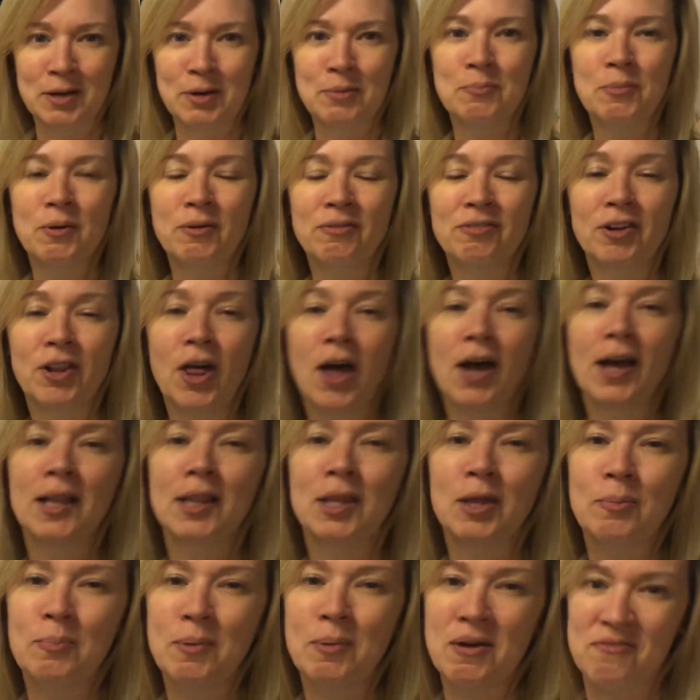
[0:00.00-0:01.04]
move along a
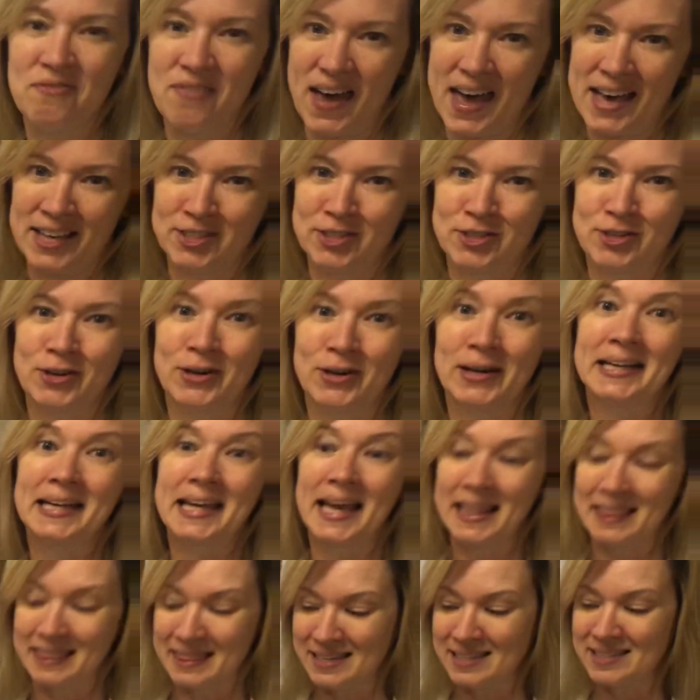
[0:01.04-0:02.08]
little bit faster and
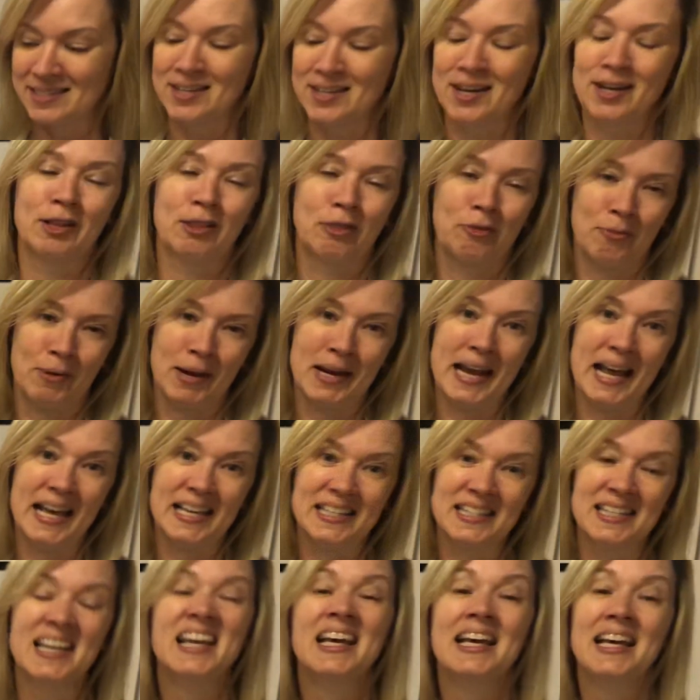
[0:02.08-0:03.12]
get this done in 3
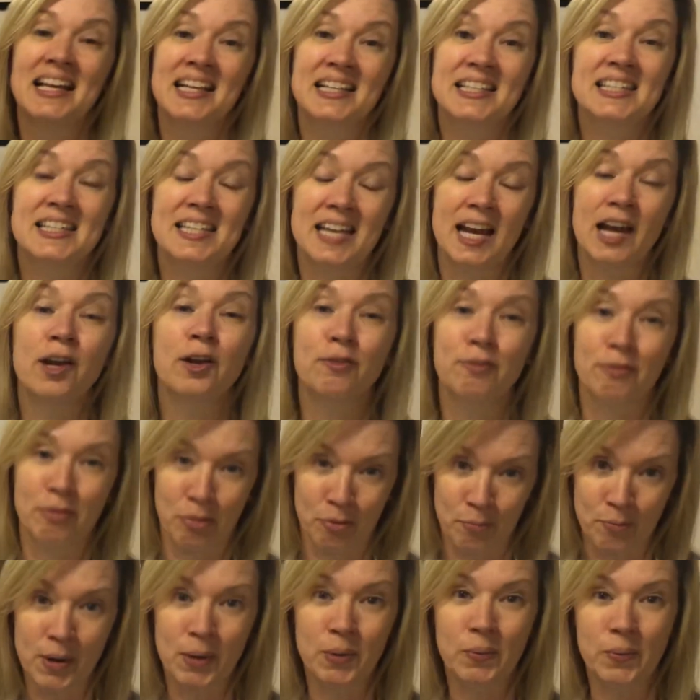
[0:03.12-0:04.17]
days instead of
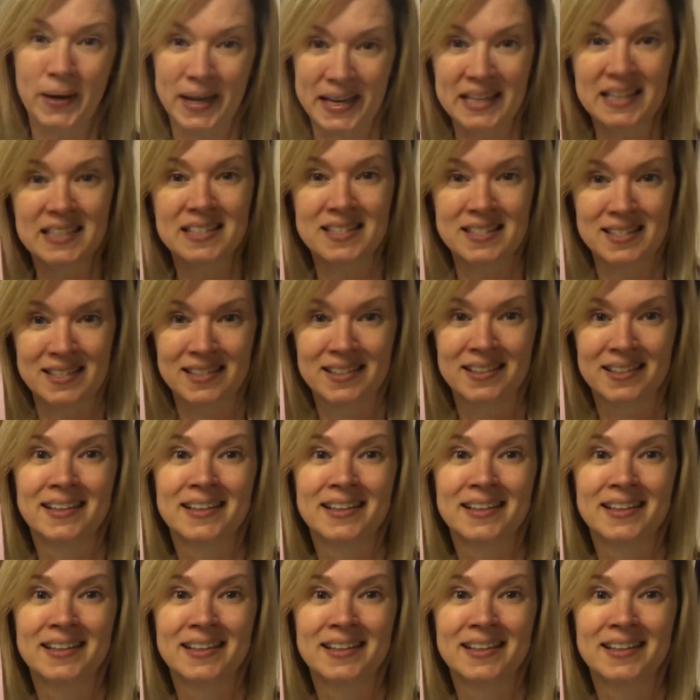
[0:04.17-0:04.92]
3 weeks.